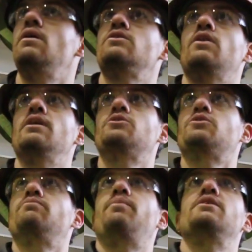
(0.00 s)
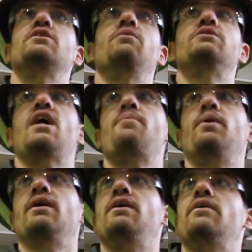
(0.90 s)
So that's basically what's
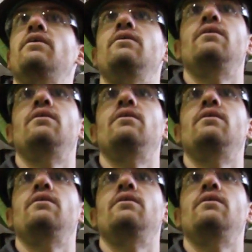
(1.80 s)
happening here.